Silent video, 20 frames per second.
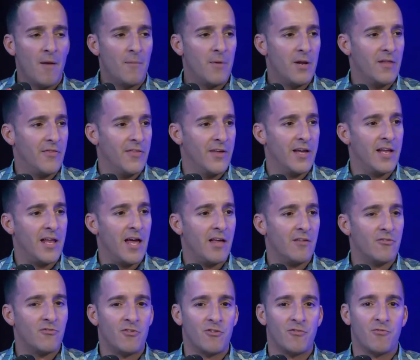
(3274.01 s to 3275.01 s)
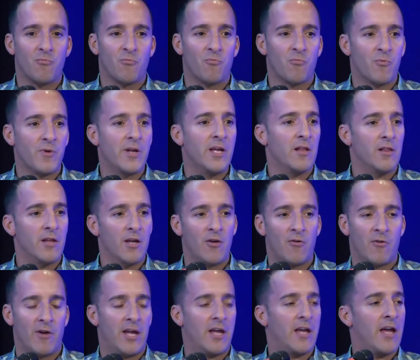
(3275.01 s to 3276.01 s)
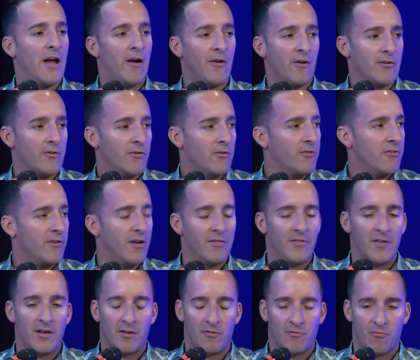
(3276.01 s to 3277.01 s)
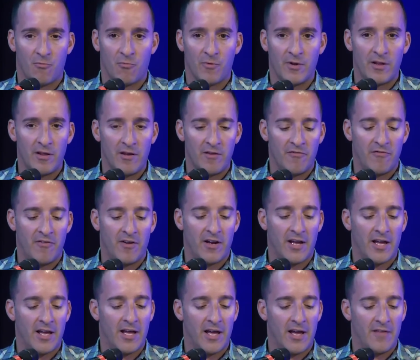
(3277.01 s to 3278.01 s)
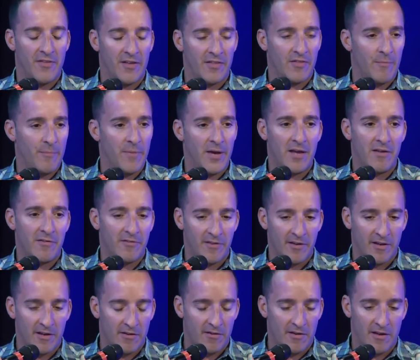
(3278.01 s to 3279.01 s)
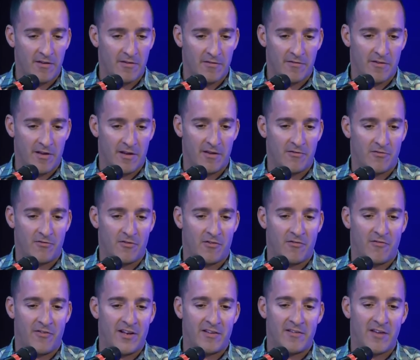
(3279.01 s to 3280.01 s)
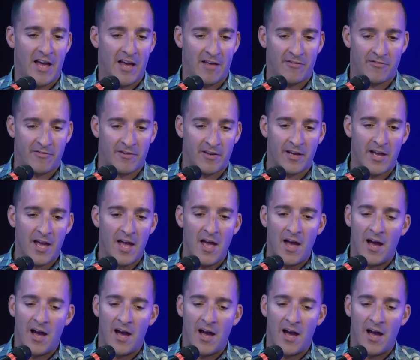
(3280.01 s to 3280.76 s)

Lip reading: But I think it has just really great characters. I think it's really funny. I think the pacing is just fantastic.